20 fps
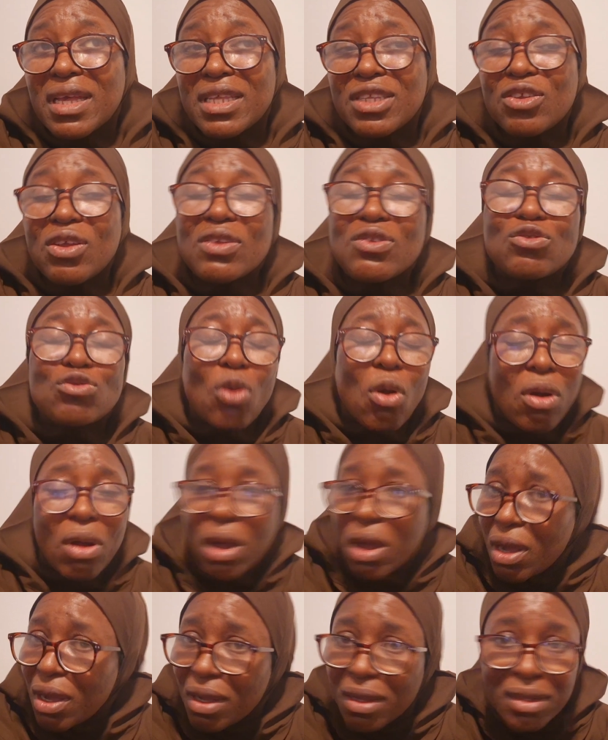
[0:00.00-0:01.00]
just
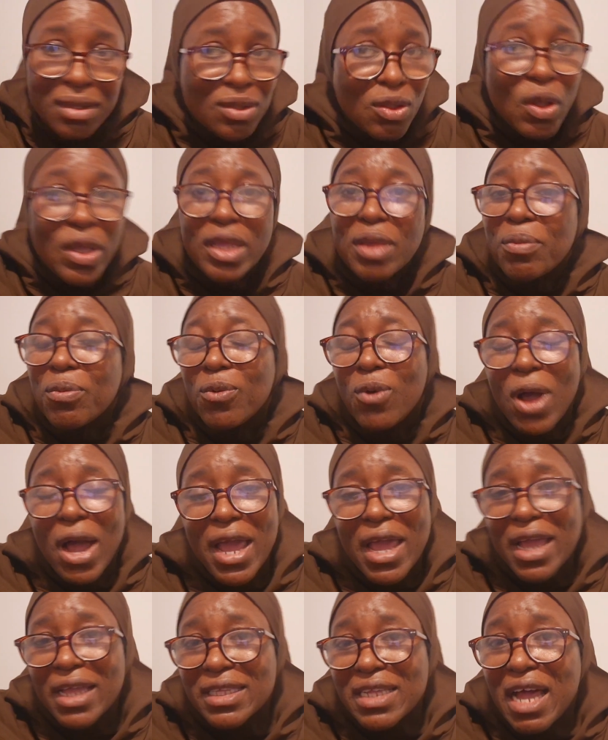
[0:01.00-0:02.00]
talk. Don't keep
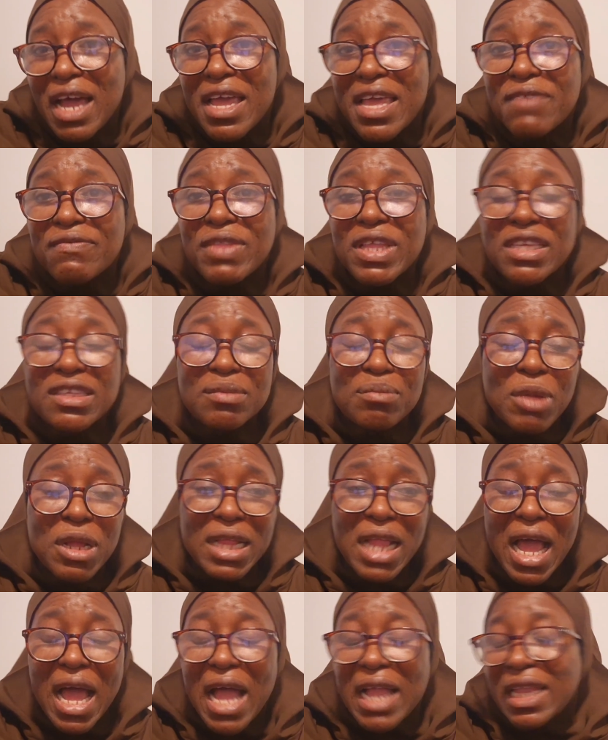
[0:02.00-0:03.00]
quiet. If this
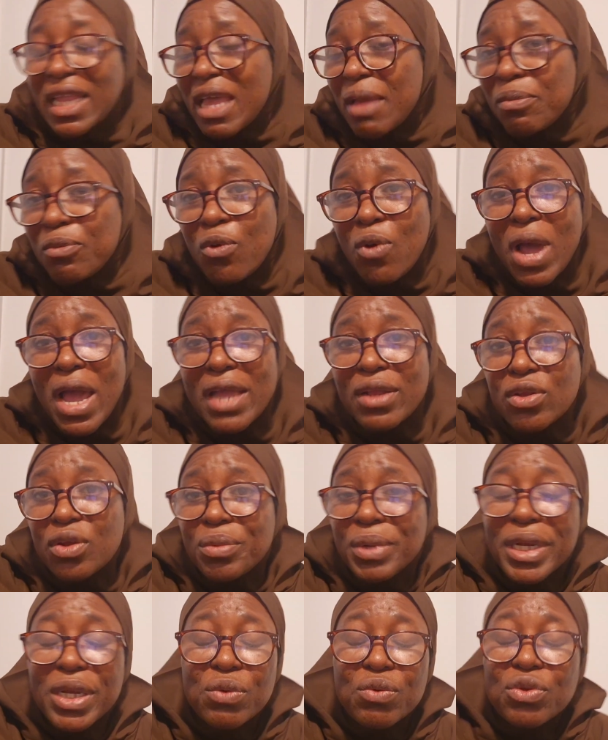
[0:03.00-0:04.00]
mother had kept quiet,
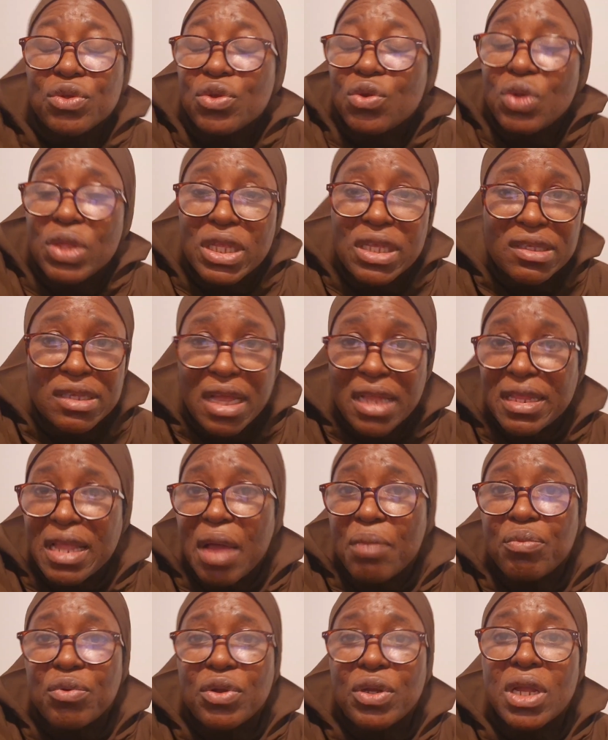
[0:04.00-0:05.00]
nobody would know this had
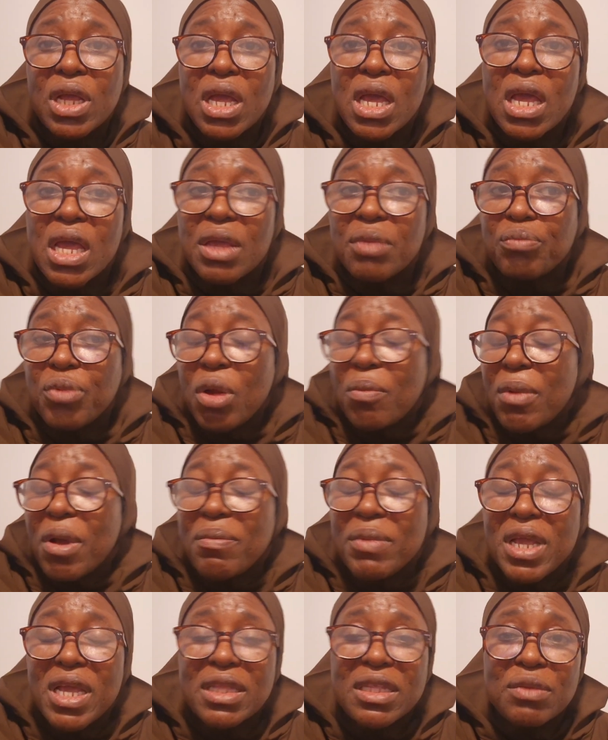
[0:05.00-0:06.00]
happened.
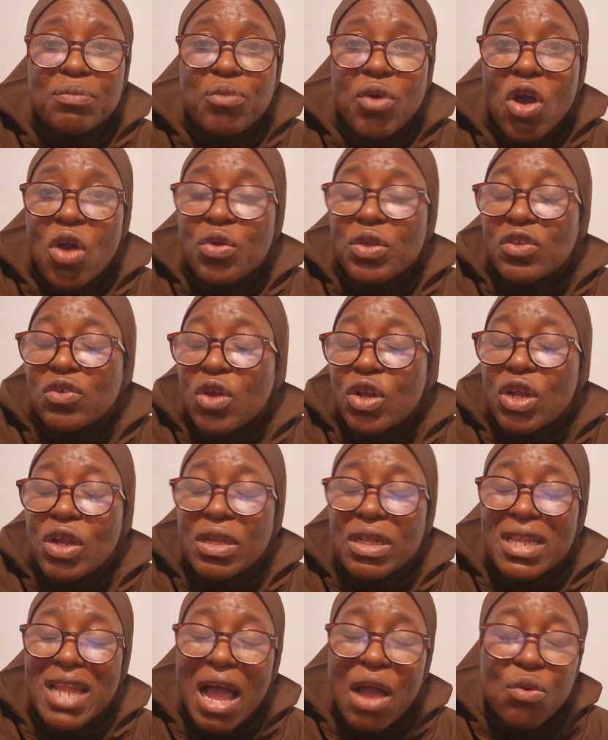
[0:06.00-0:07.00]
Probably the boy is going to
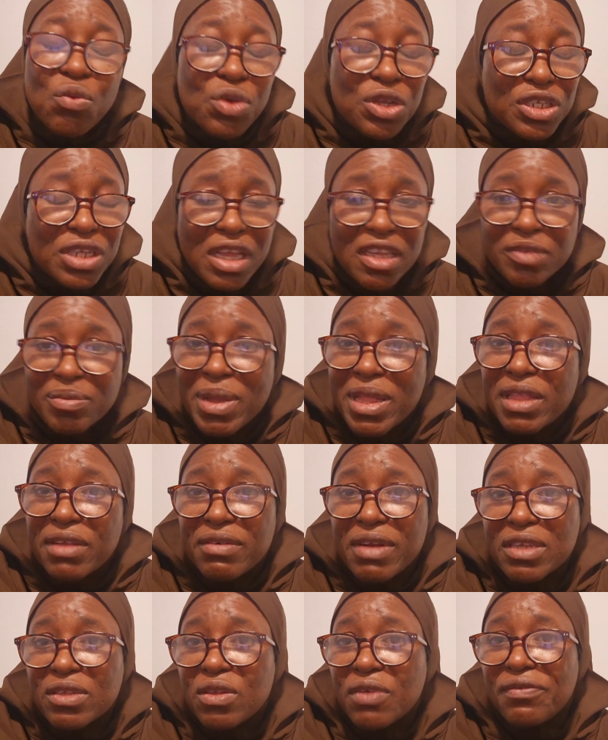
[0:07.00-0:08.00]
languish and spend the
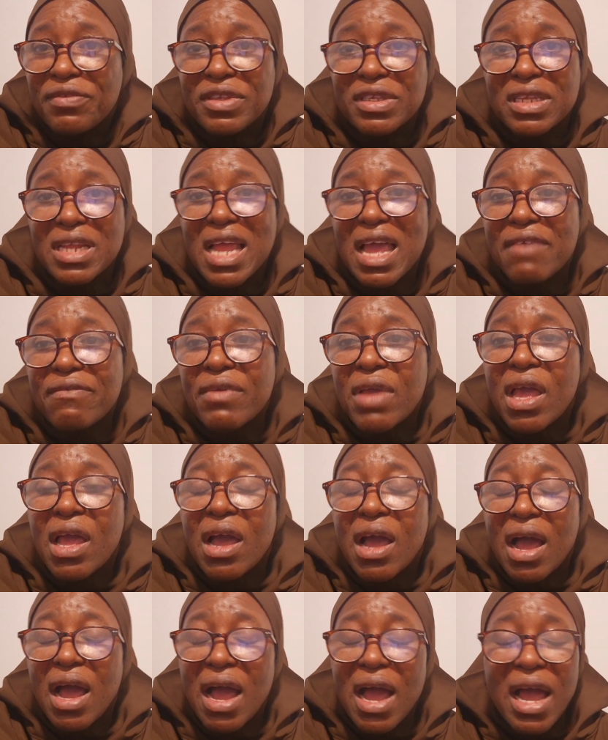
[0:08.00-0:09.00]
rest of his life
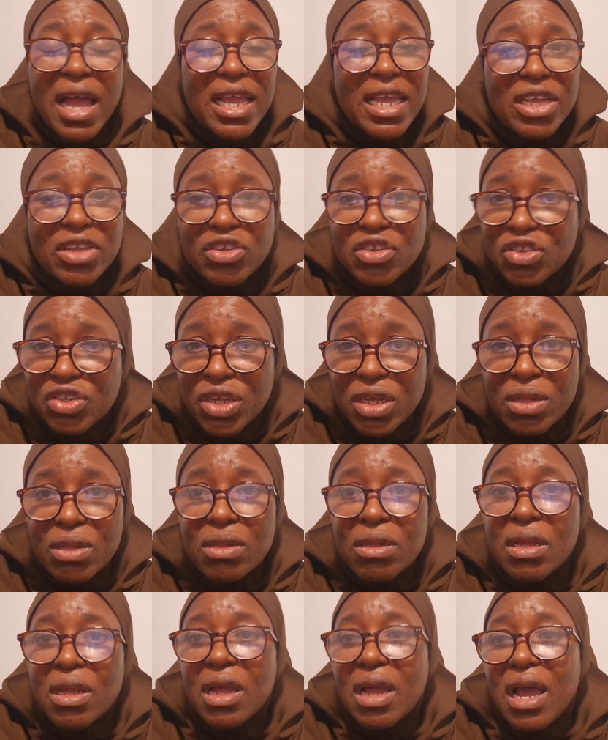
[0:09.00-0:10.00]
in
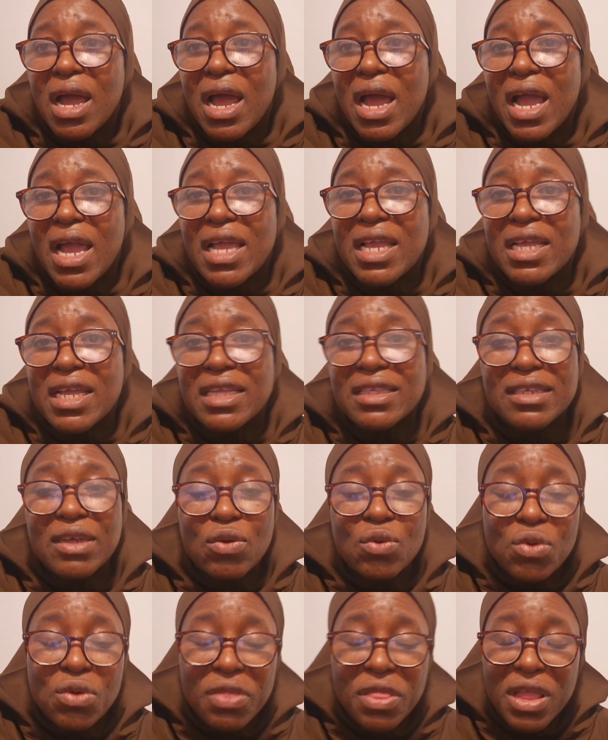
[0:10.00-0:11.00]
jail. It's a
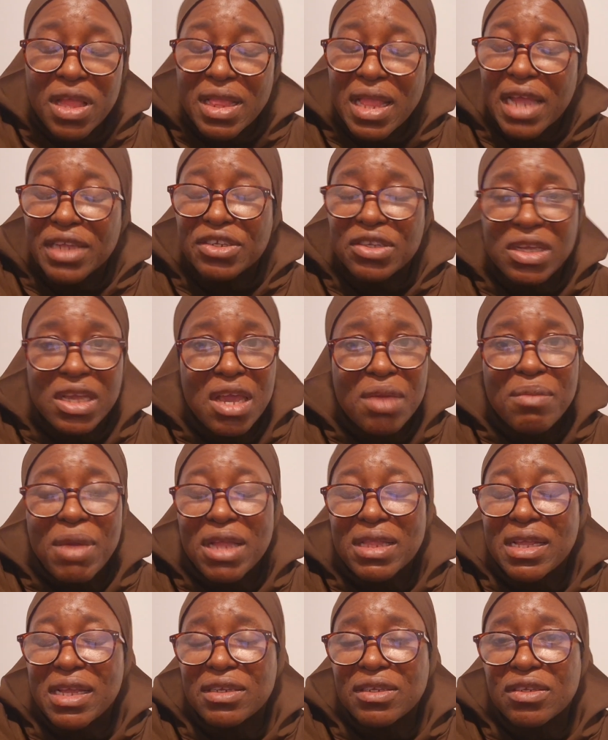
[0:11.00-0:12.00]
good thing that she came
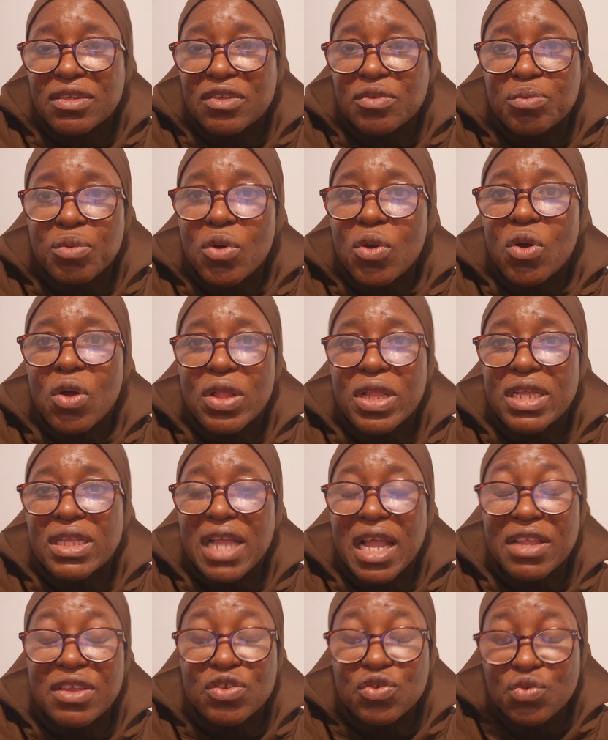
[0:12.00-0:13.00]
out and she spoke on it.
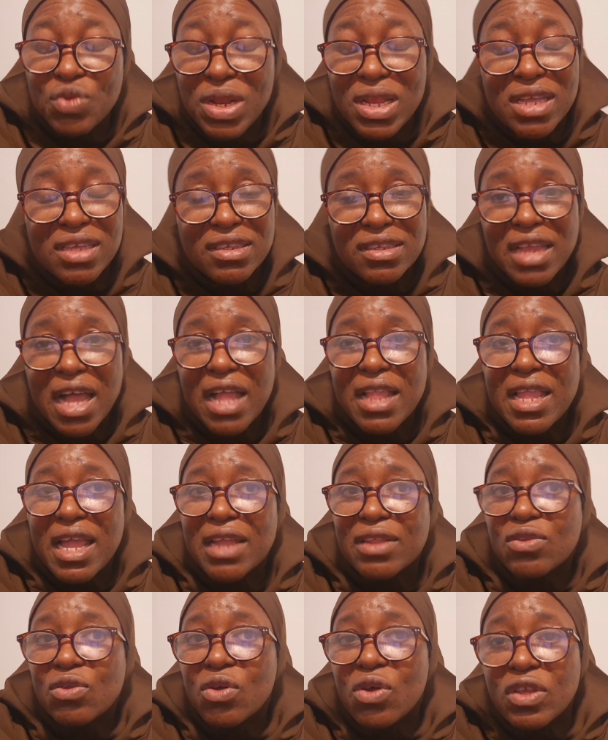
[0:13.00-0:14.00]
And it's really sad
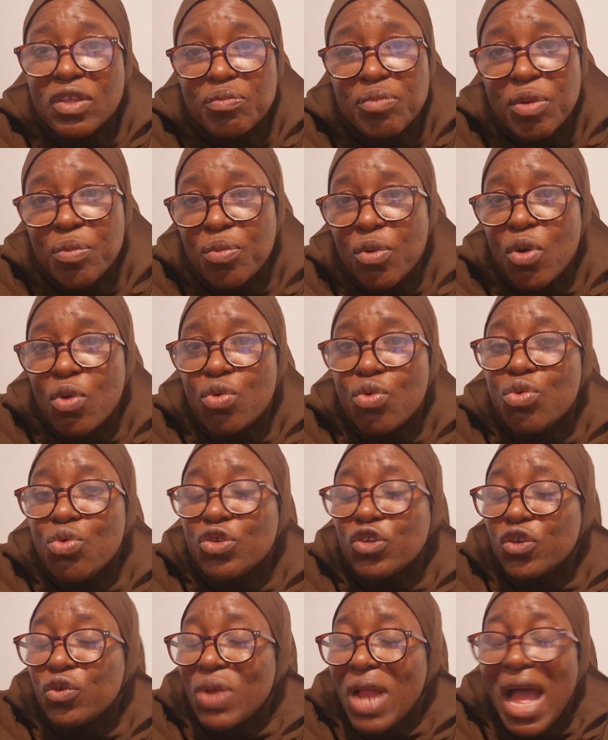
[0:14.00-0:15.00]
that those people who
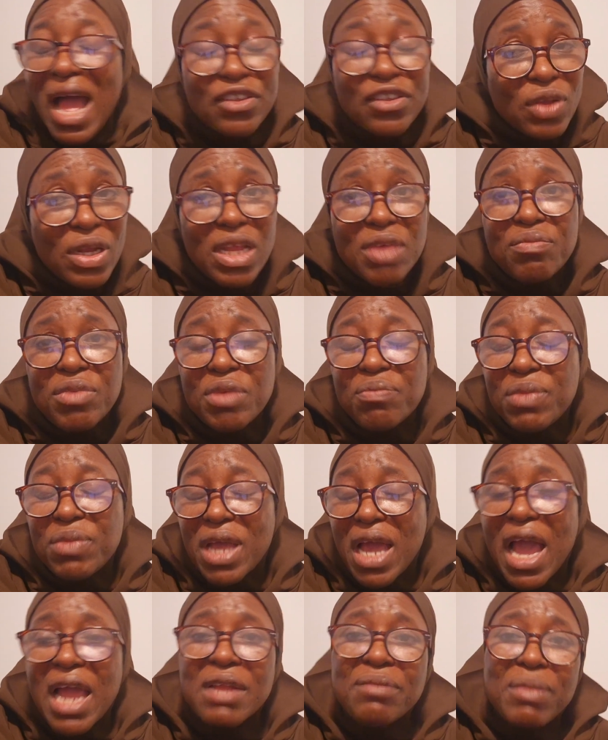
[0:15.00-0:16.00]
should actually be
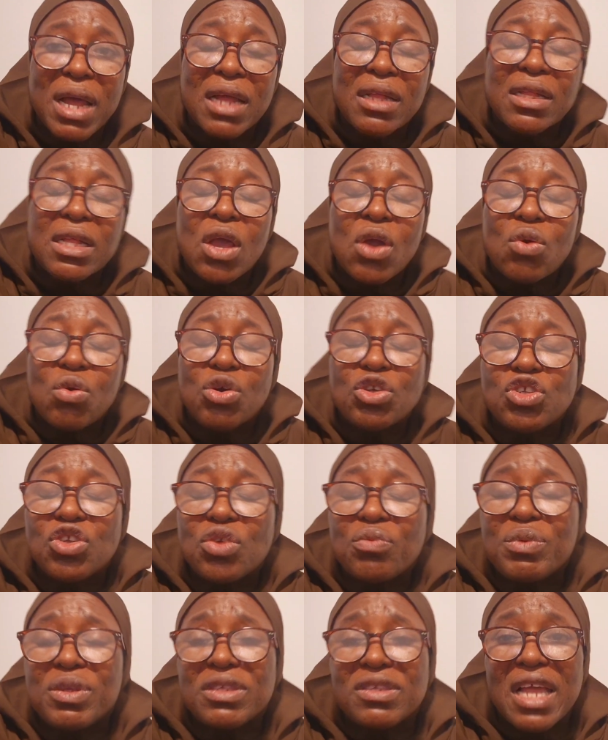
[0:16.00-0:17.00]
behind bars, who
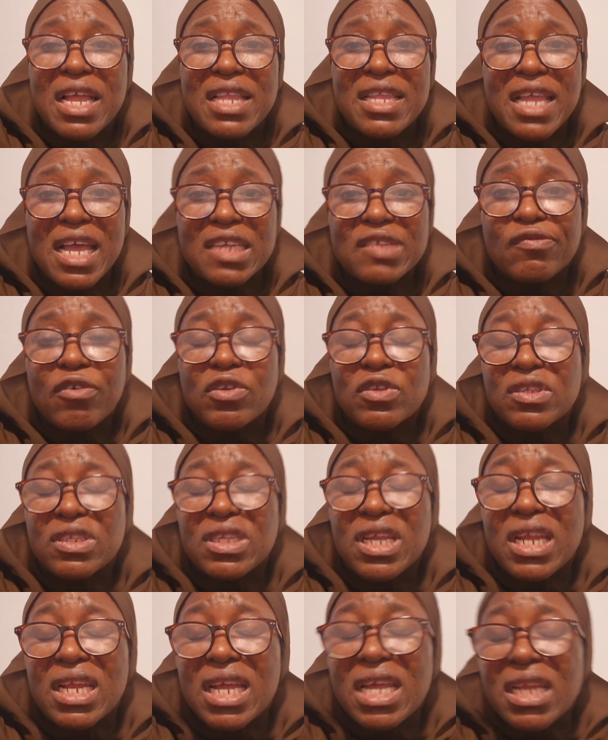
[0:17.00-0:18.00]
should be sentenced for
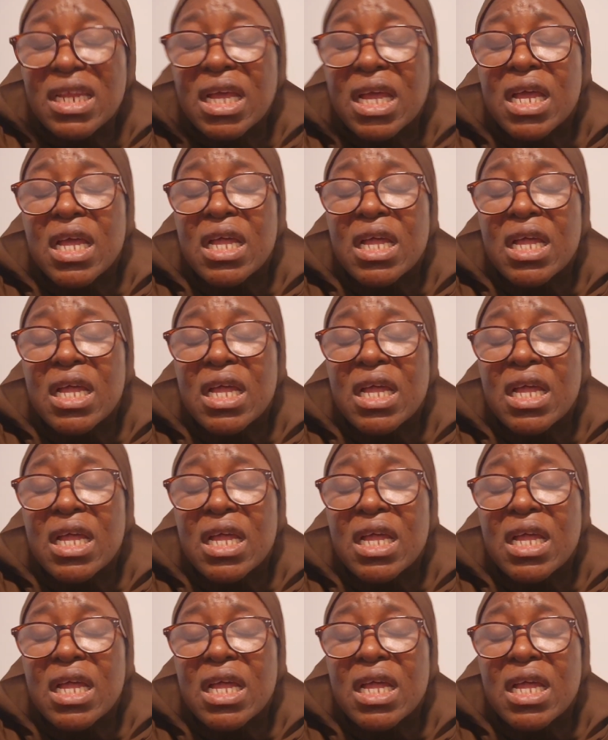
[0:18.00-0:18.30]
stealing